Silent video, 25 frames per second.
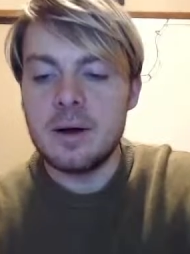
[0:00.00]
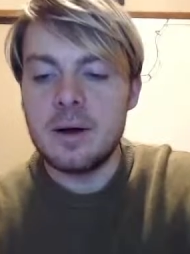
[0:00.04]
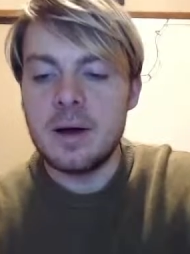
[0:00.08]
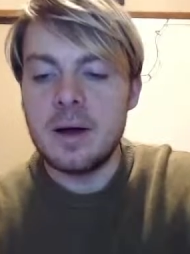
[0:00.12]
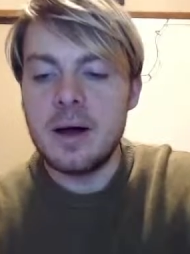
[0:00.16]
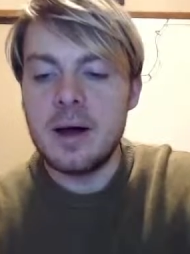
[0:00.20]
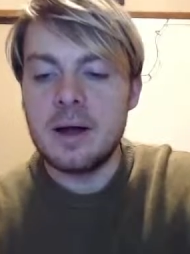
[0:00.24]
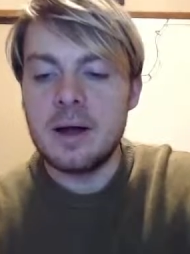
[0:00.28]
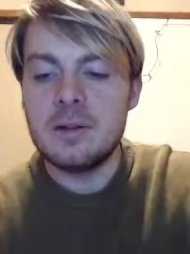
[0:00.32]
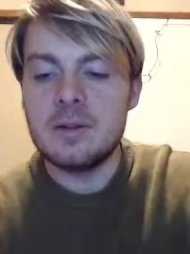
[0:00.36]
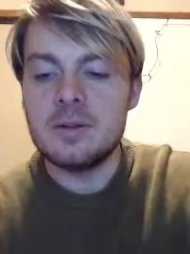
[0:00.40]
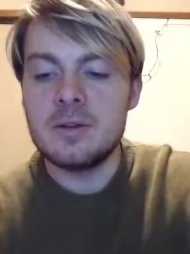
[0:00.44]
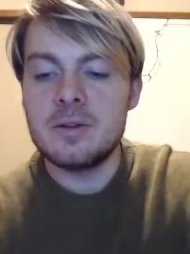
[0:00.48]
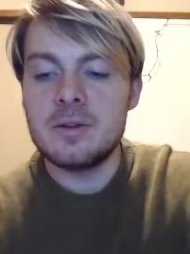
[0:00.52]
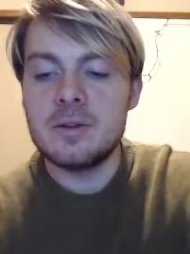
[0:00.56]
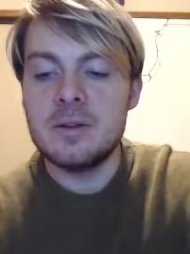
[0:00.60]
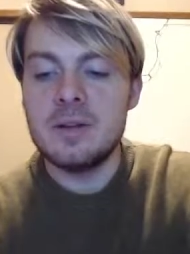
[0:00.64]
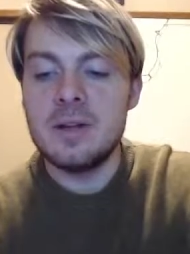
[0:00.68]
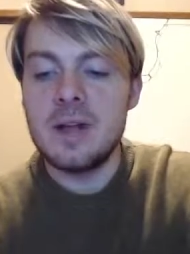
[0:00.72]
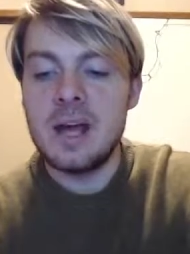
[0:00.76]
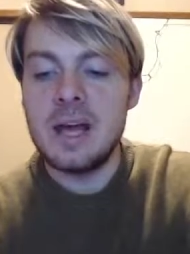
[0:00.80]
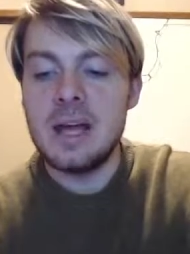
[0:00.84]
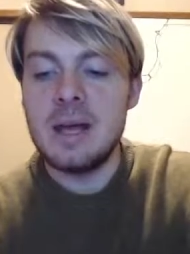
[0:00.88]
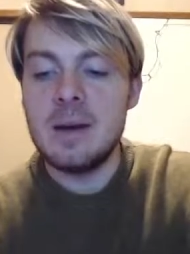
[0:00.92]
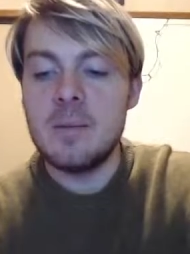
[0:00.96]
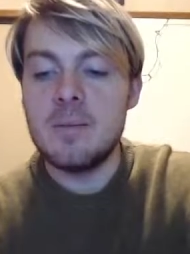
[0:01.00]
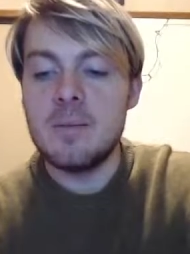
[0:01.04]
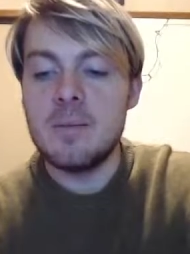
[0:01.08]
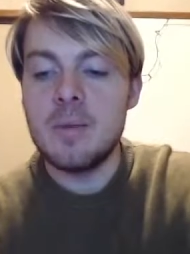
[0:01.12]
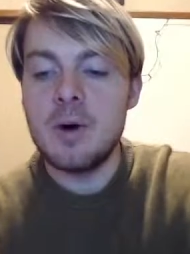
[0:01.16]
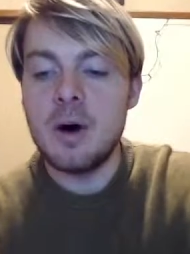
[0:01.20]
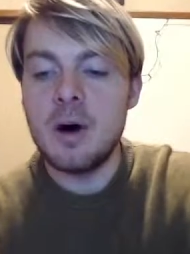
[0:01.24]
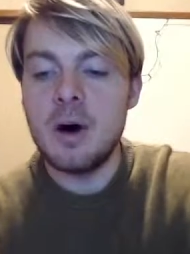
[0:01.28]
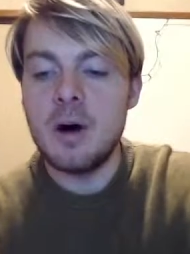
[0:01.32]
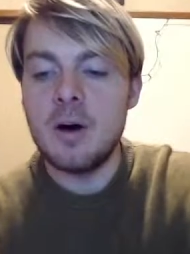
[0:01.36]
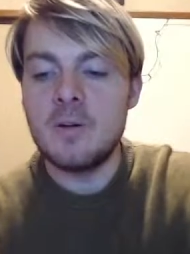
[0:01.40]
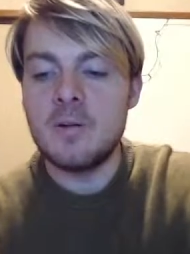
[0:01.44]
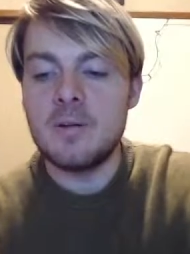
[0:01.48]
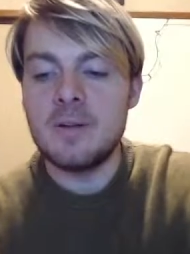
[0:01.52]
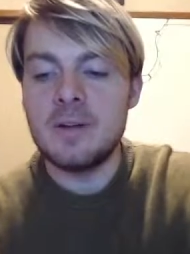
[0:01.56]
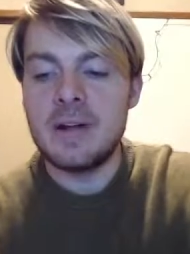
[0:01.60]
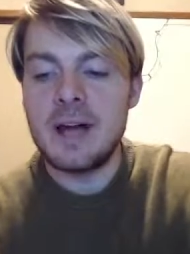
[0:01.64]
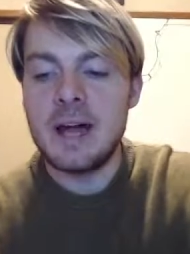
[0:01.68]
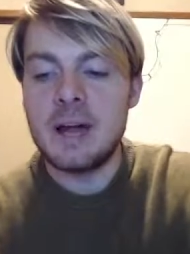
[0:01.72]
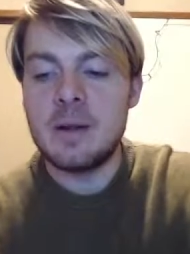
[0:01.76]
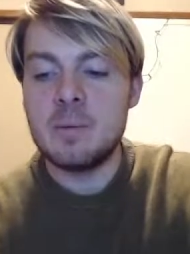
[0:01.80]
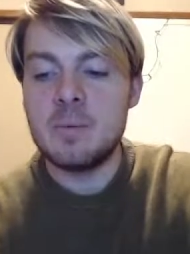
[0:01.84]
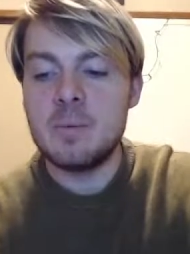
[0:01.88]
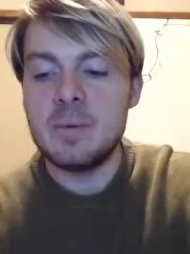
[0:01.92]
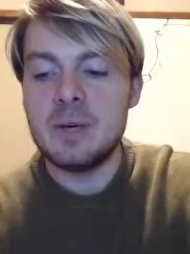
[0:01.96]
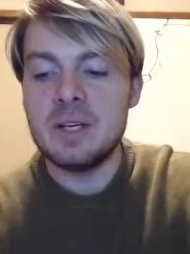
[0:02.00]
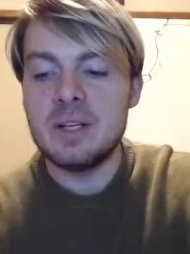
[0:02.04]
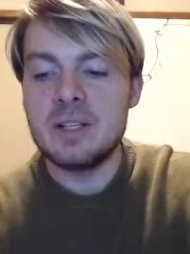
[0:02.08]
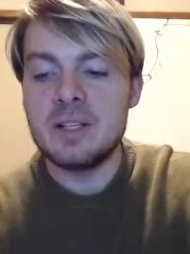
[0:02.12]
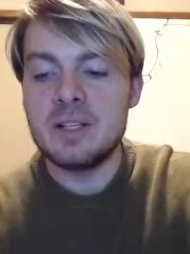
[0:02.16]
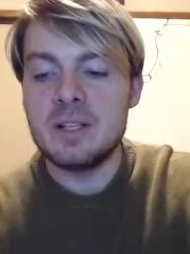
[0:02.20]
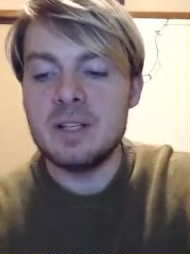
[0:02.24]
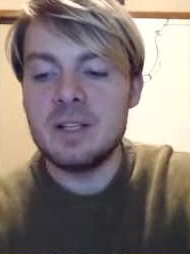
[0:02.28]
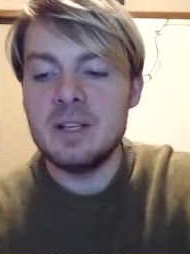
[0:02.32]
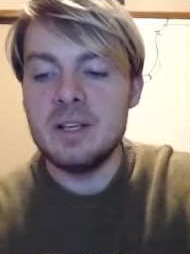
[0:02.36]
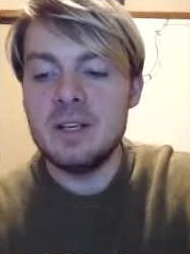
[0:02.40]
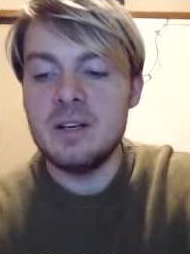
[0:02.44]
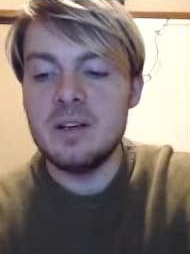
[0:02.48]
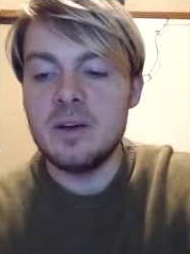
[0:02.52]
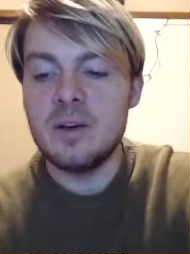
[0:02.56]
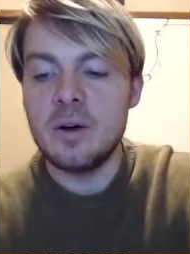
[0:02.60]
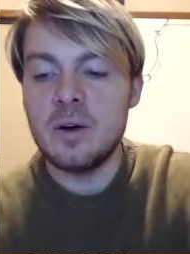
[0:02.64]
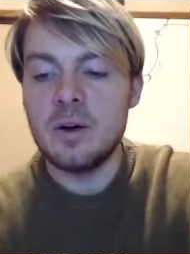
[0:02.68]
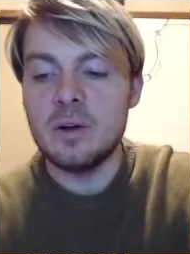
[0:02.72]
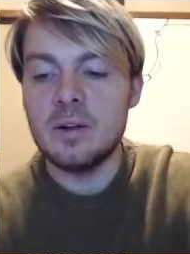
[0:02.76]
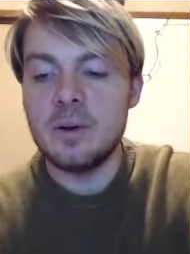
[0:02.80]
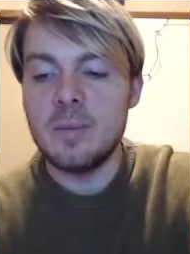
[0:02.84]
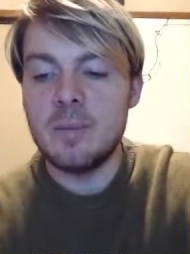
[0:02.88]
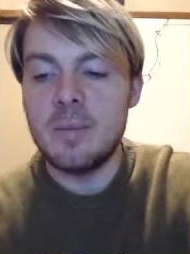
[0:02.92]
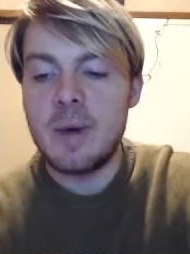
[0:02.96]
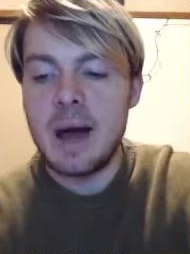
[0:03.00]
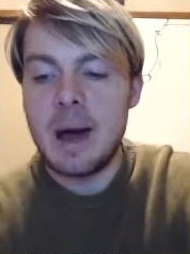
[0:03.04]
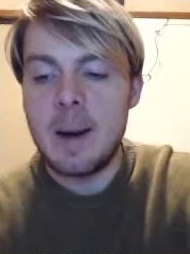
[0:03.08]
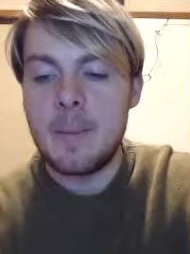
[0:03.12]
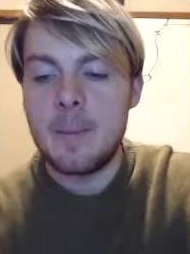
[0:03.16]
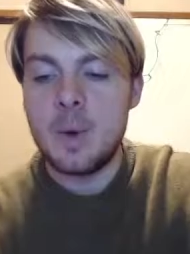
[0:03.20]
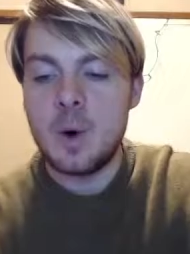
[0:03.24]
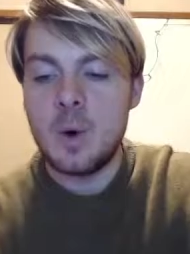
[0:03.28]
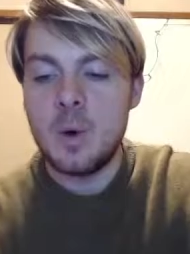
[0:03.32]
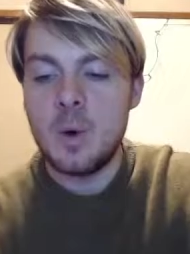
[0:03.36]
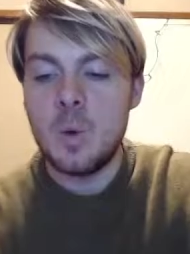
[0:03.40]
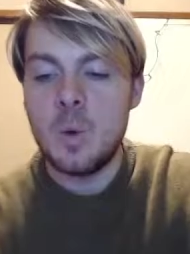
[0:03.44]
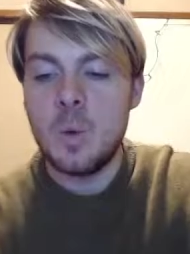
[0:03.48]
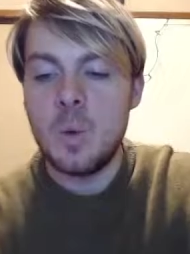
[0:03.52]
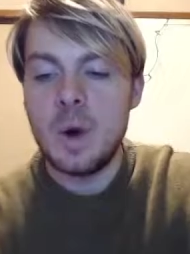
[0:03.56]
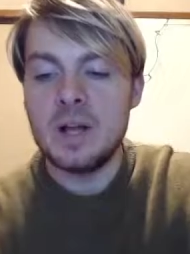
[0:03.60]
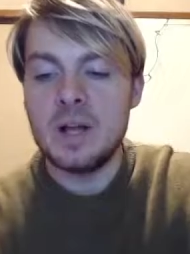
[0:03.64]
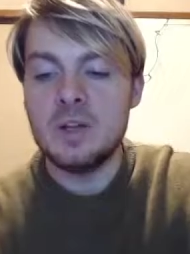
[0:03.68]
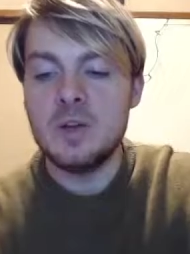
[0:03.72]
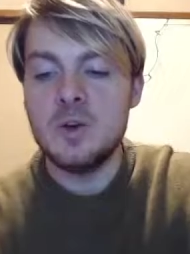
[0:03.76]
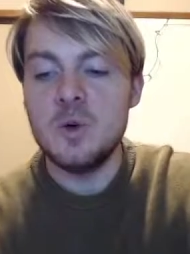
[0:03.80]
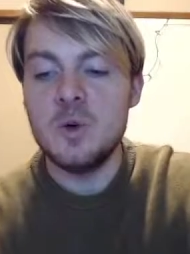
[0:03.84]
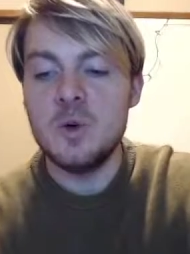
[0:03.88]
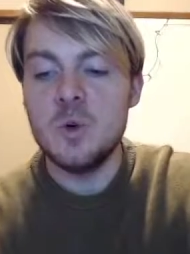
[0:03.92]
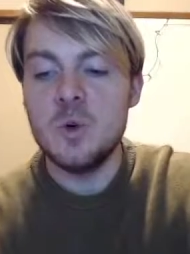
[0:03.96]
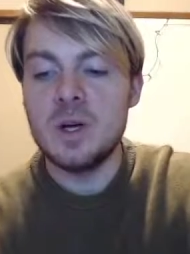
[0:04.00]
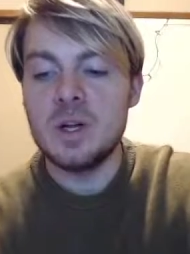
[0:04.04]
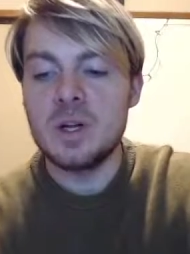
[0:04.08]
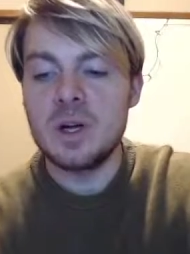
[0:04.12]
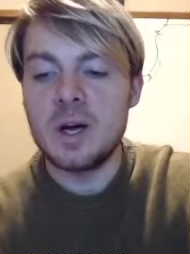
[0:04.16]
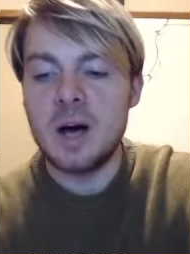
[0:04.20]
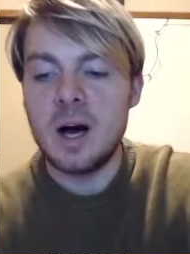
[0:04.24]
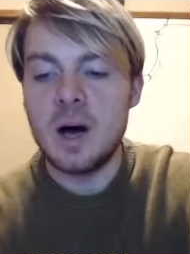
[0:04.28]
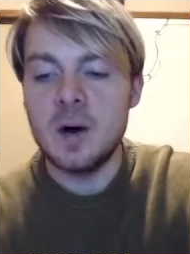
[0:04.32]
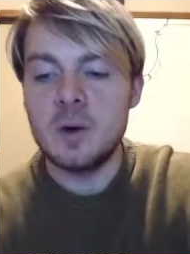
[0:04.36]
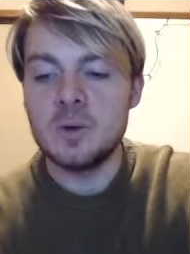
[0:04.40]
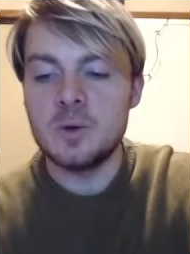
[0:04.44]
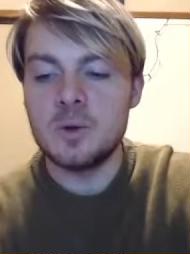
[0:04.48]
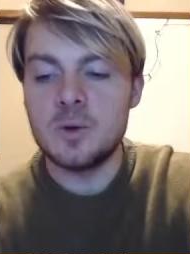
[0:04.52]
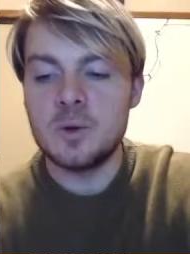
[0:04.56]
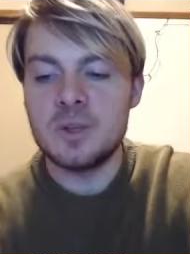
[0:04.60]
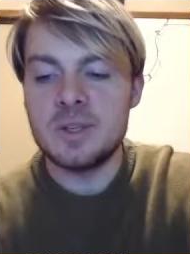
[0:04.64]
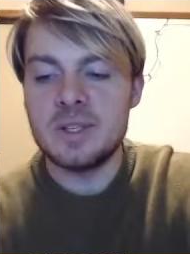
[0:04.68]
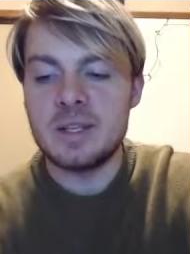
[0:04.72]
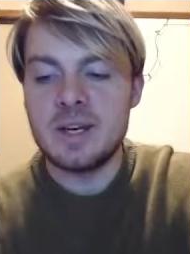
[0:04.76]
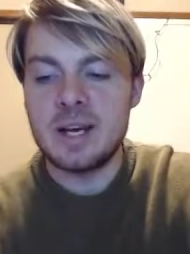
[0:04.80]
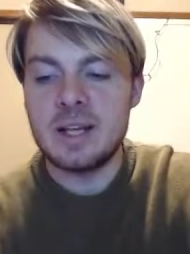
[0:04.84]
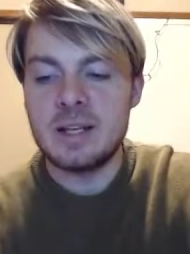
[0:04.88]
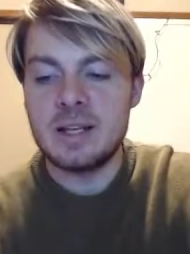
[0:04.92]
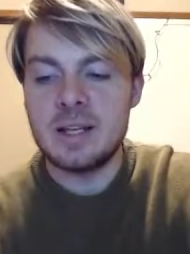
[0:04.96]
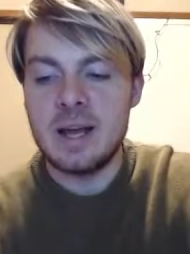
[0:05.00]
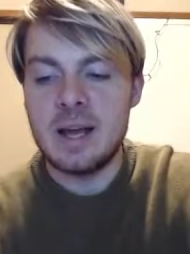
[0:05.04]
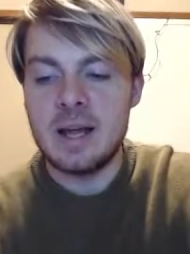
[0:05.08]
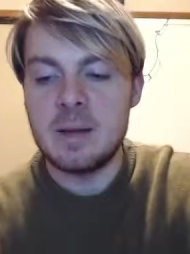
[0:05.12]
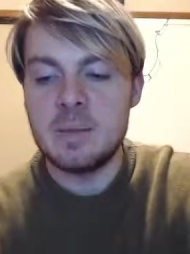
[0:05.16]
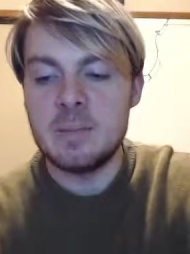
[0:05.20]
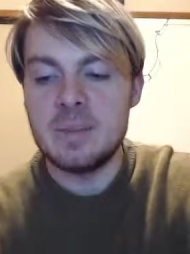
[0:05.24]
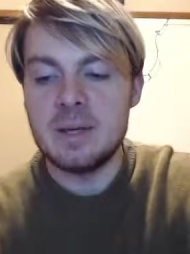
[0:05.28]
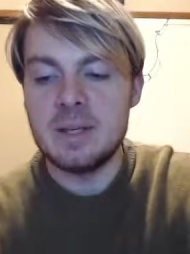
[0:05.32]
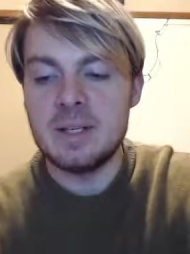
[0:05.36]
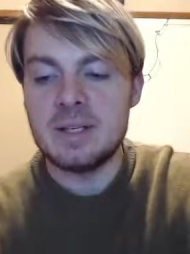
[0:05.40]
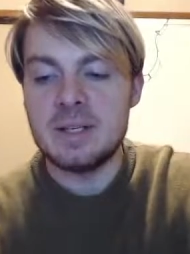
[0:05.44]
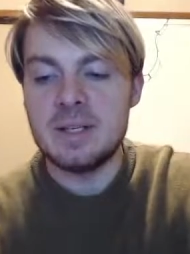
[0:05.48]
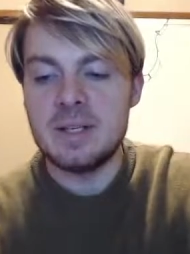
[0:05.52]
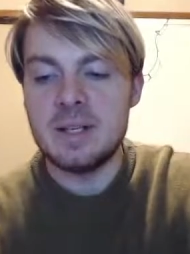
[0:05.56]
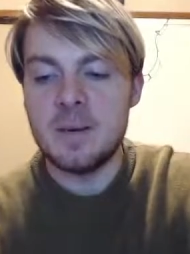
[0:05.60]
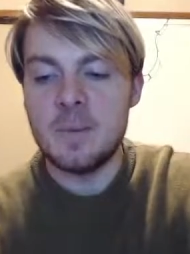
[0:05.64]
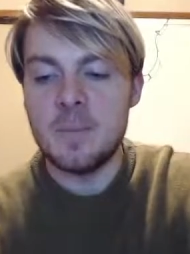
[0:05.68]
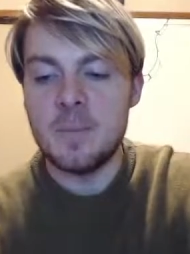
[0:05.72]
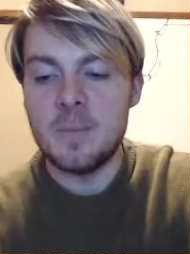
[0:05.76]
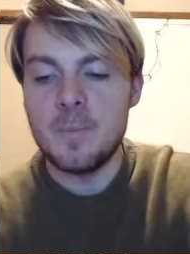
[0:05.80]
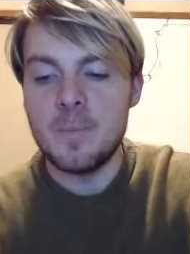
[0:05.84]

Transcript: and name of an NPC on the map when you encounter that NPC.